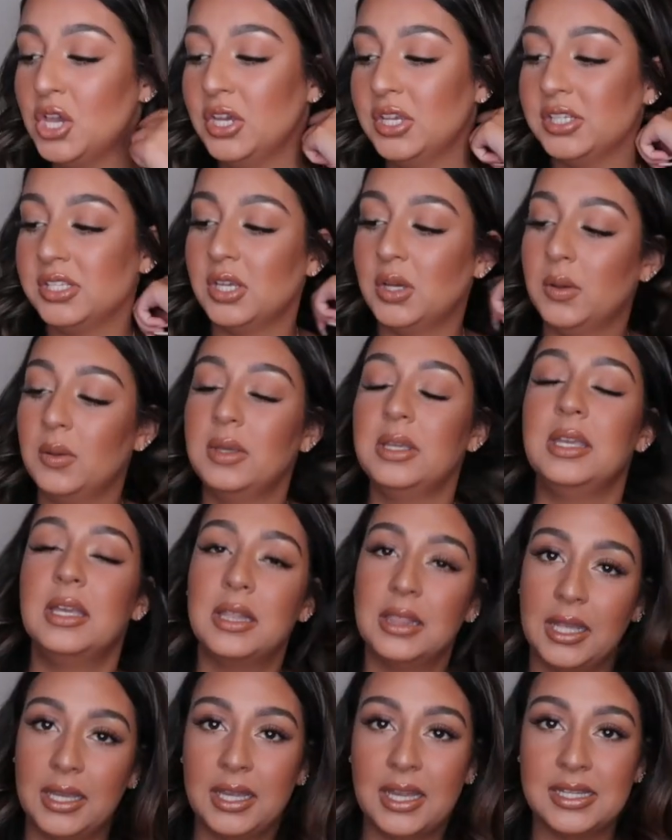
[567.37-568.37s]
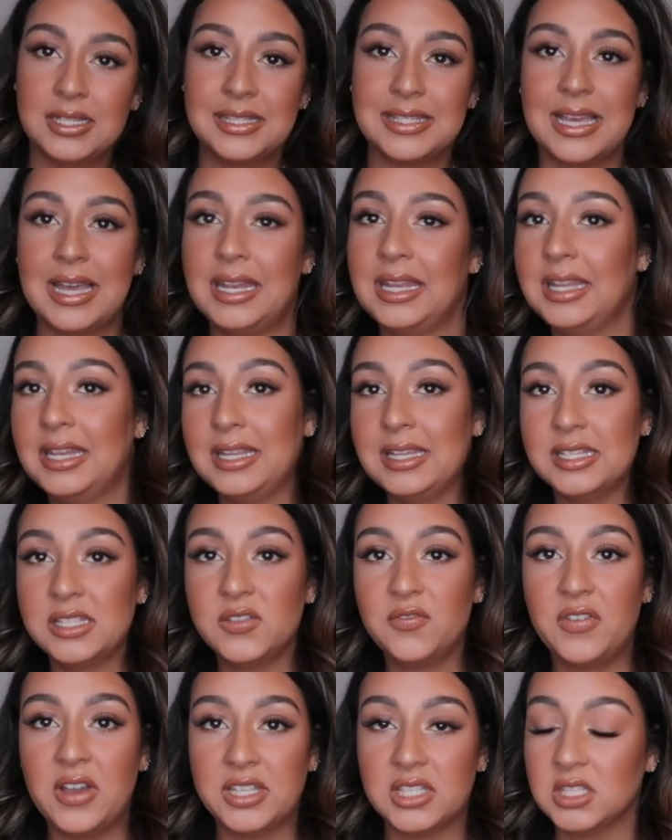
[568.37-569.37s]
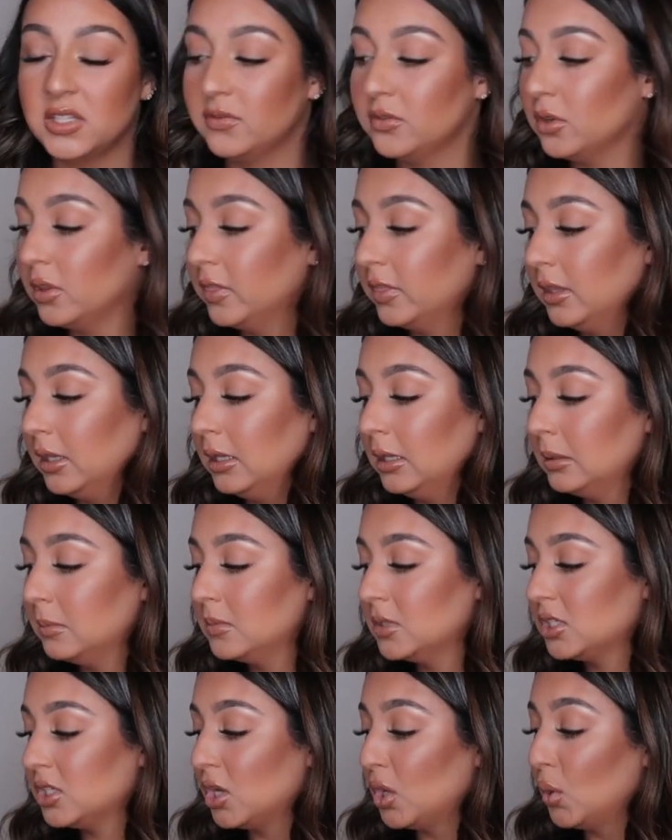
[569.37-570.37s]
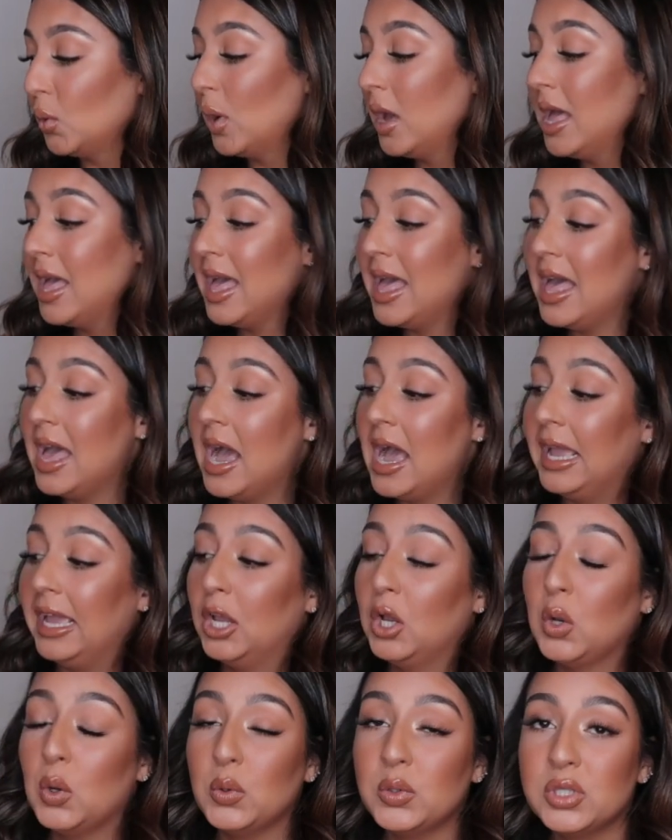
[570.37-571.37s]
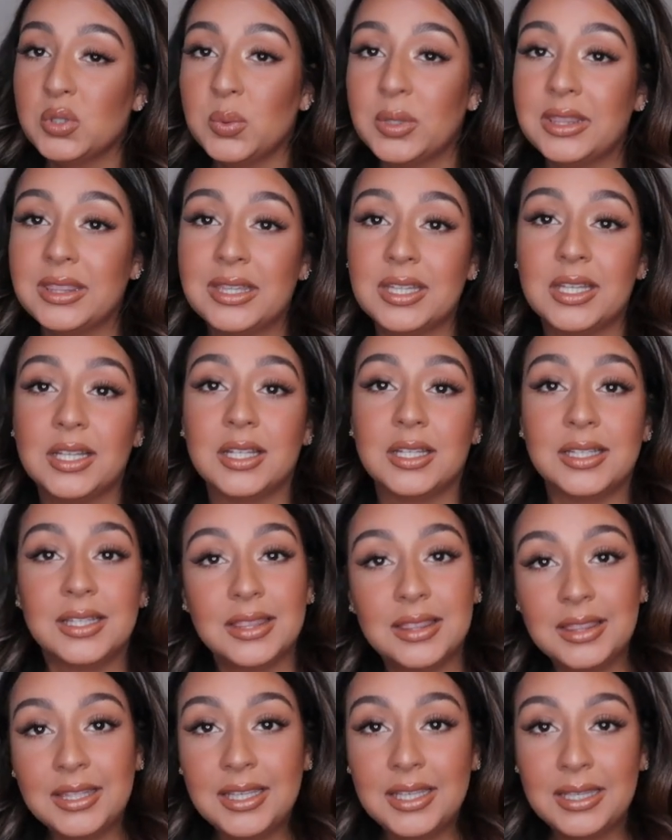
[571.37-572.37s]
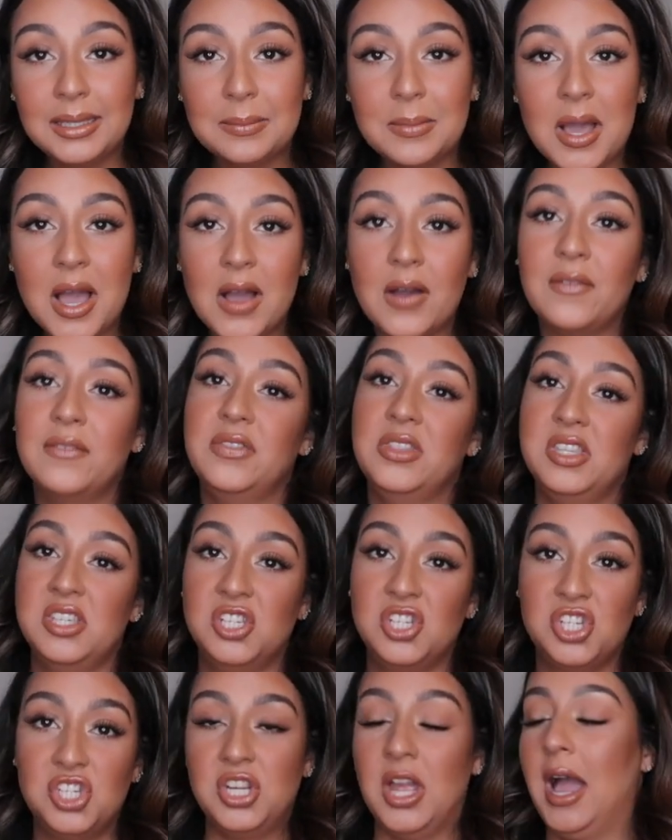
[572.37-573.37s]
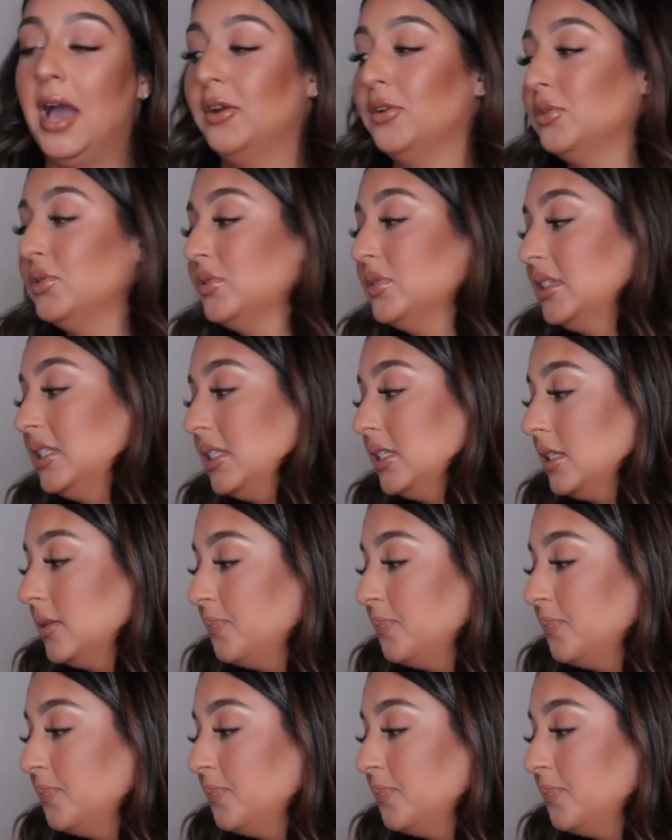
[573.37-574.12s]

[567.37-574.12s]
So like I said, it is festival themed, so it goes with the theme of these shadows.